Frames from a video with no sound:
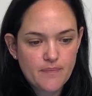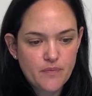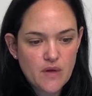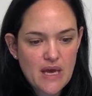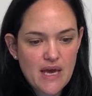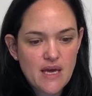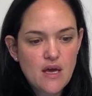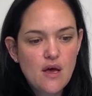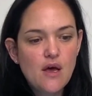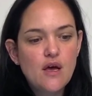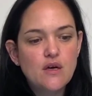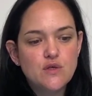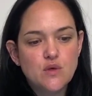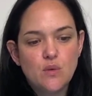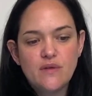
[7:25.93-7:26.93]
Okay,
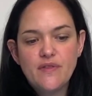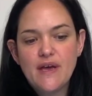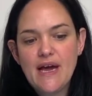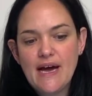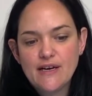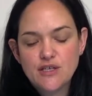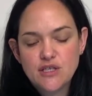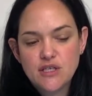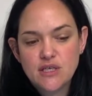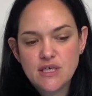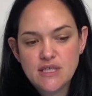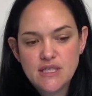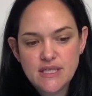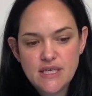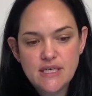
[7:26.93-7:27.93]
so what they actually
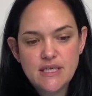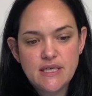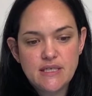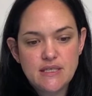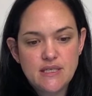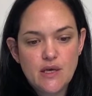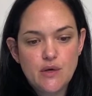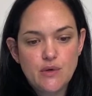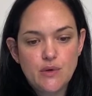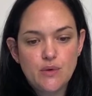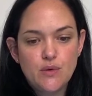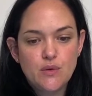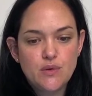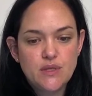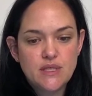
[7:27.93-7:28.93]
did is they
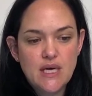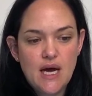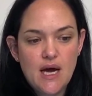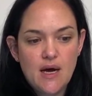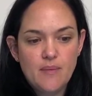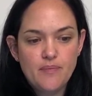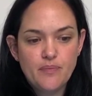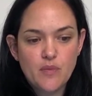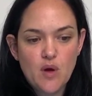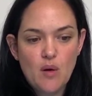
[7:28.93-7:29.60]
used um,